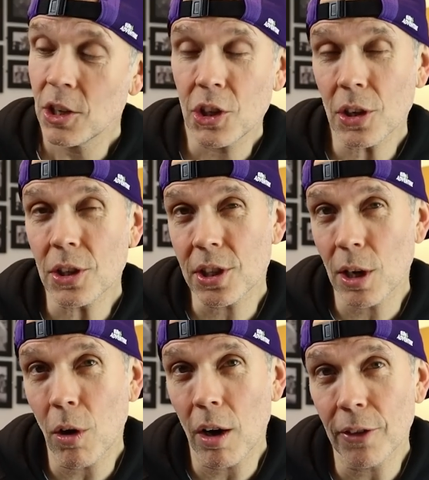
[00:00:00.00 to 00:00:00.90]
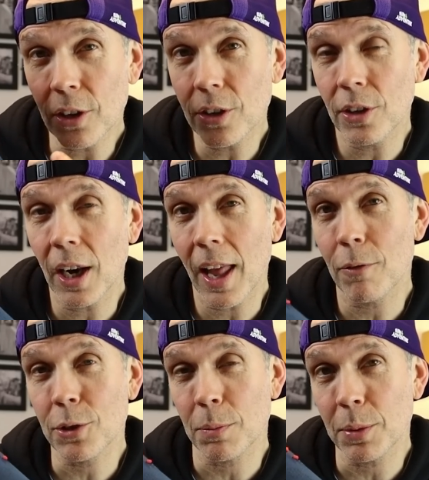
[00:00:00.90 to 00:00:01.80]
it should still offer good
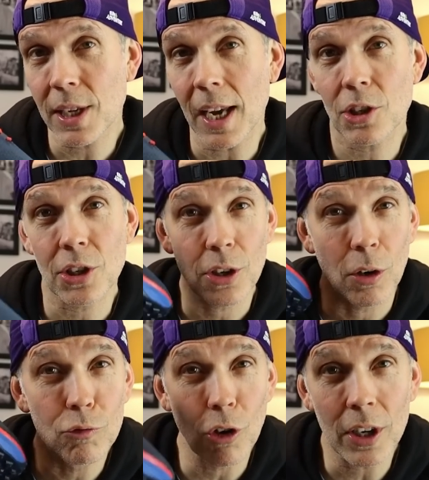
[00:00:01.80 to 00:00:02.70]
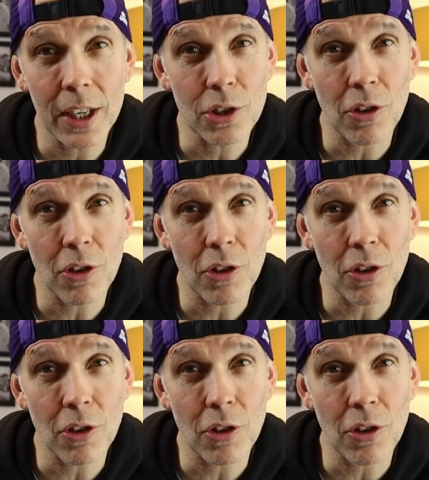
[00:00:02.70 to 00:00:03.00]
levels of protection on rocky